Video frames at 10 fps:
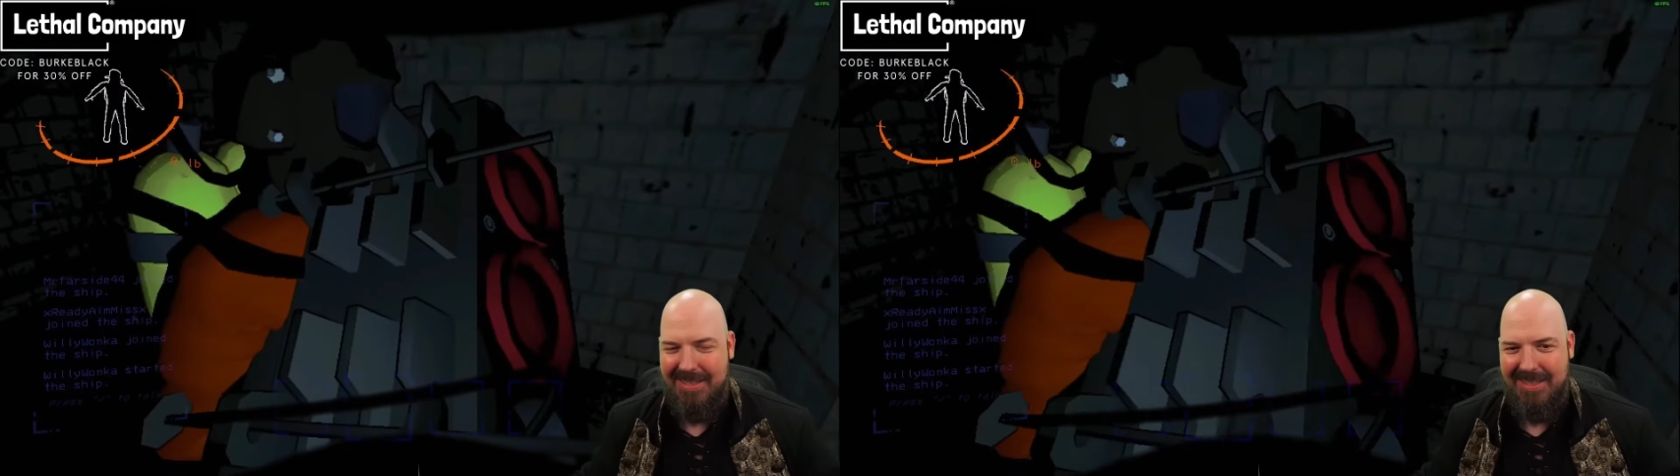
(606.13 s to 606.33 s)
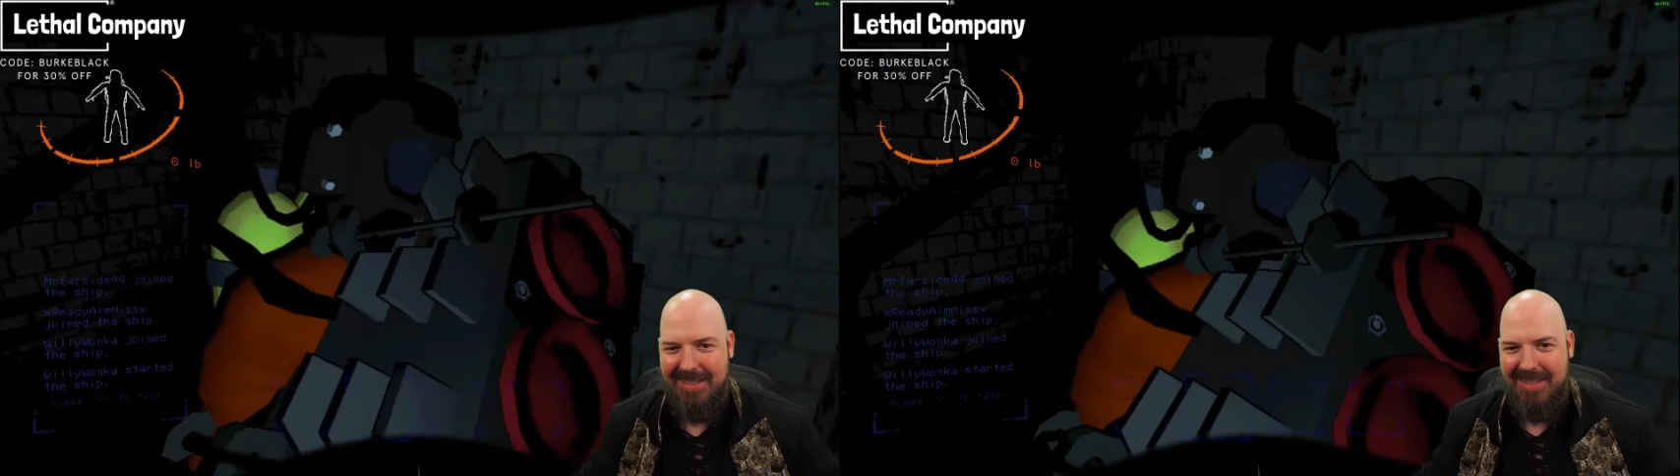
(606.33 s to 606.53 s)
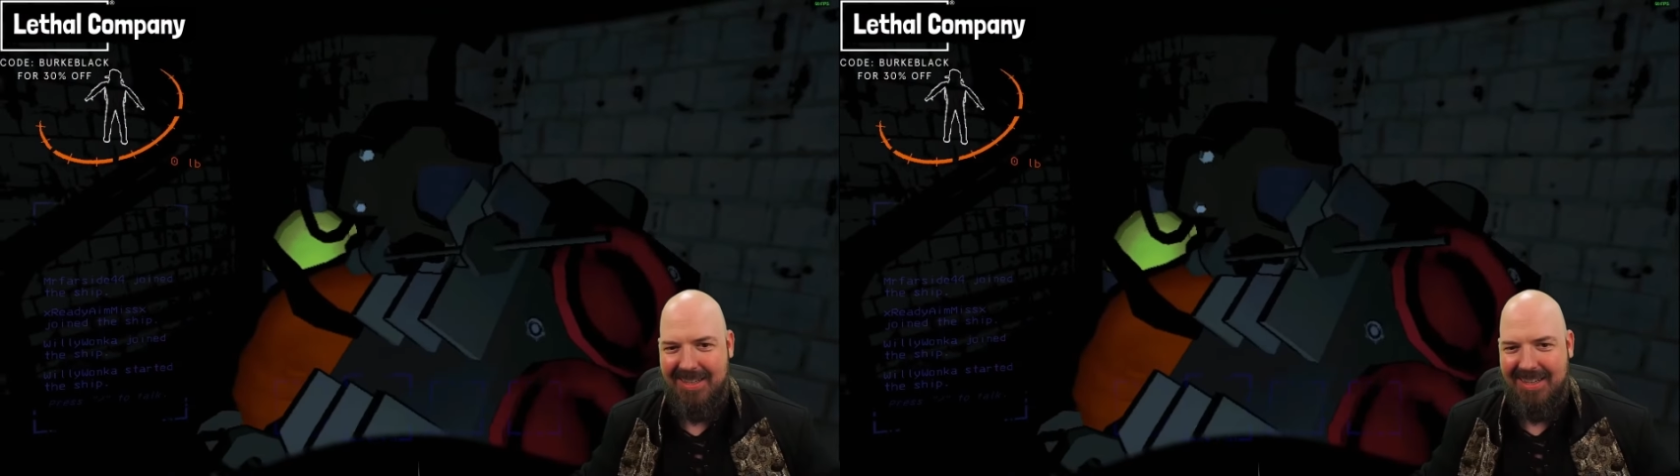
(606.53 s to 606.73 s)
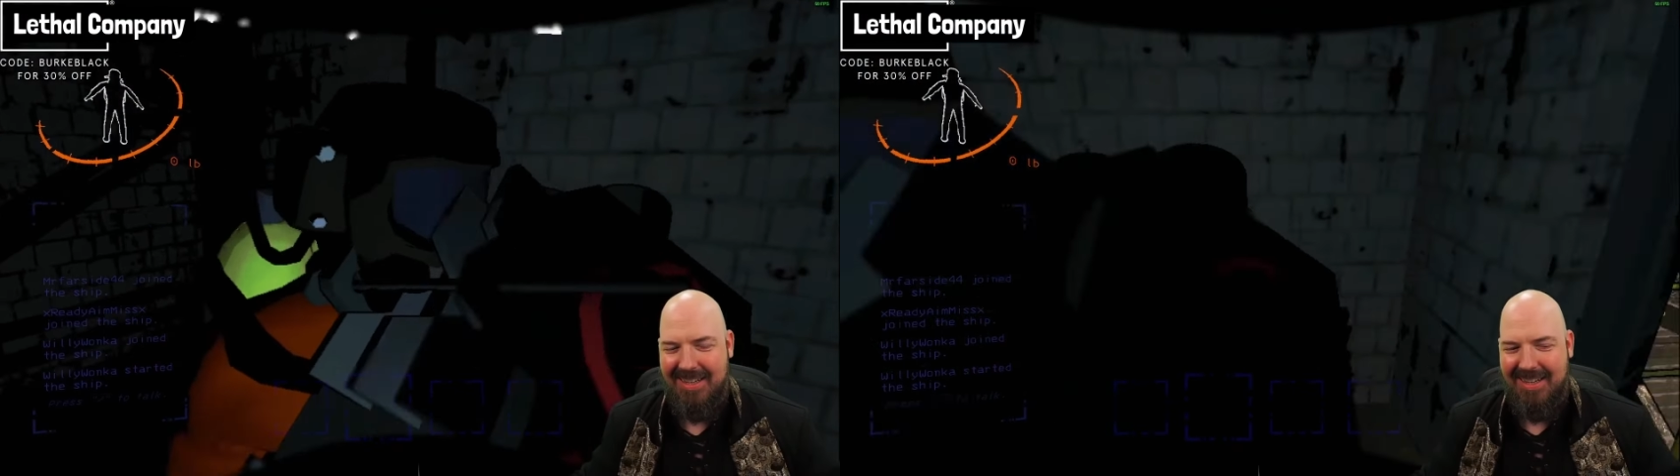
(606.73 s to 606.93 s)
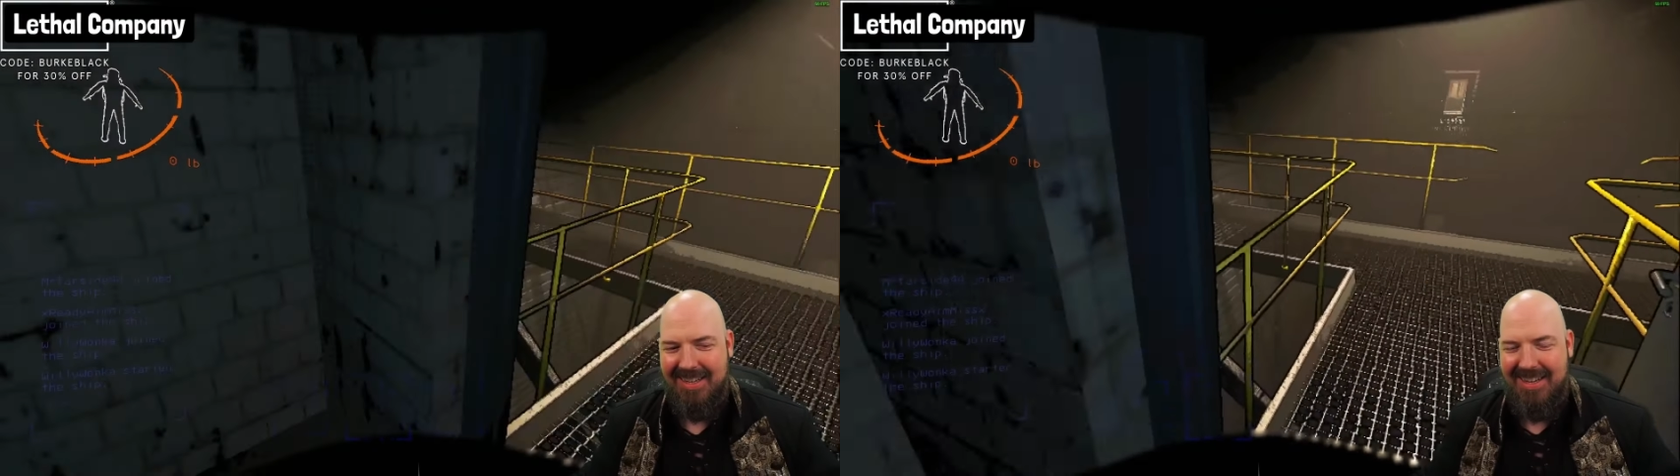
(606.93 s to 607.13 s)
Did you
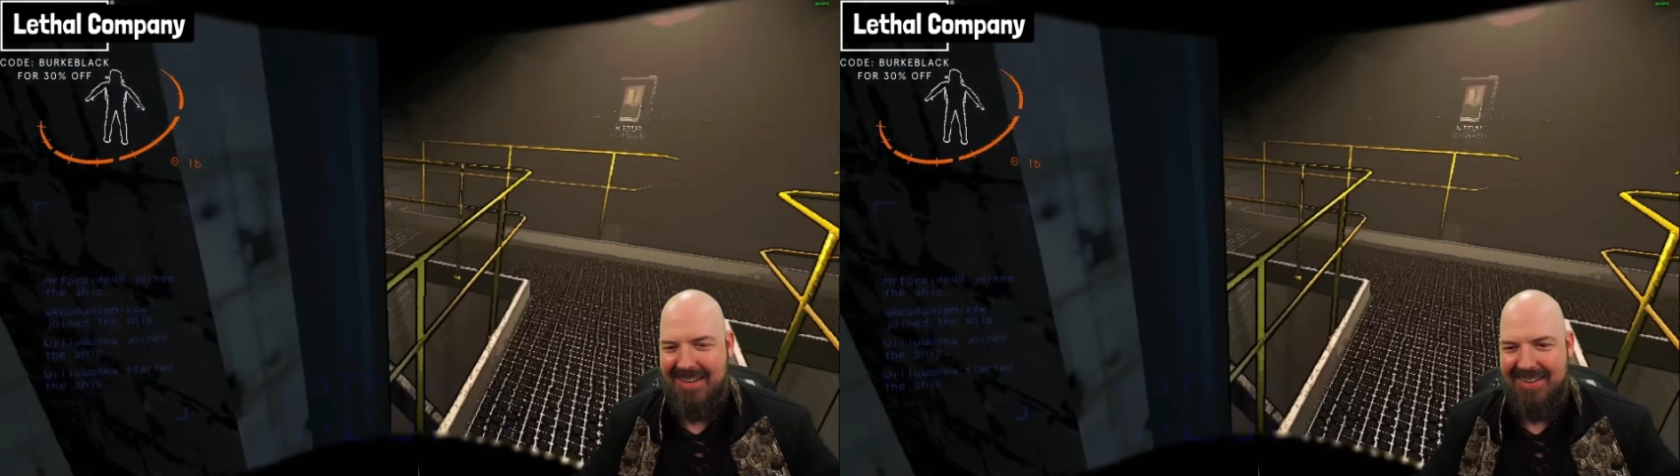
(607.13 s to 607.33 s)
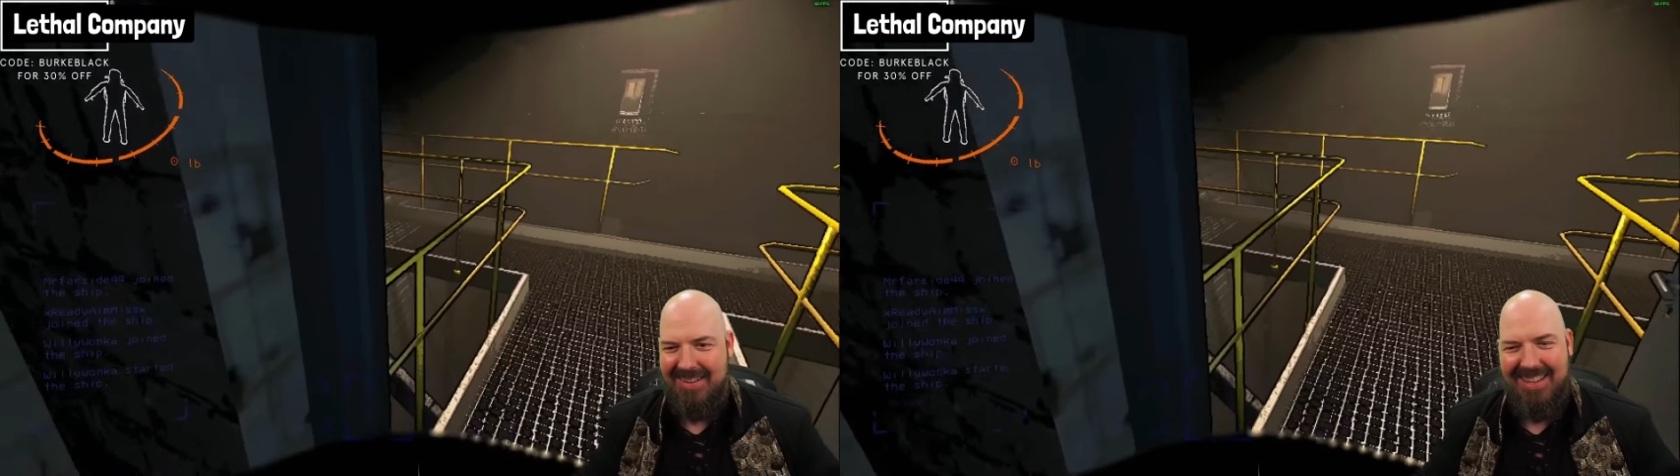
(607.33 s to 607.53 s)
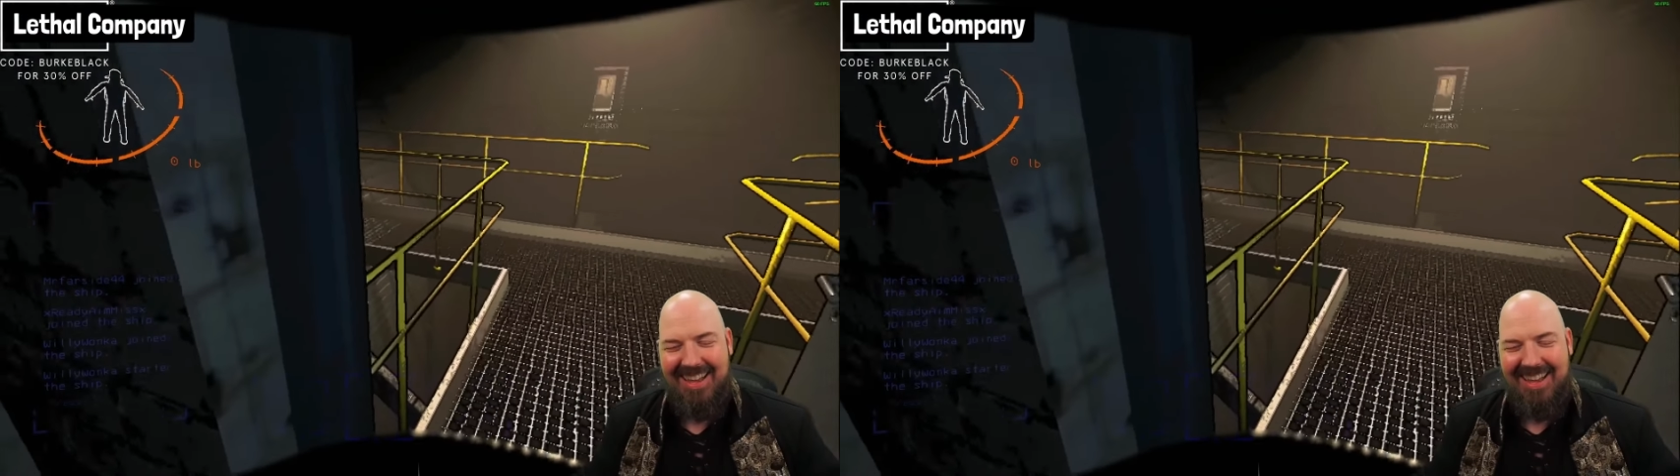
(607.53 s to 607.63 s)
kill no, him?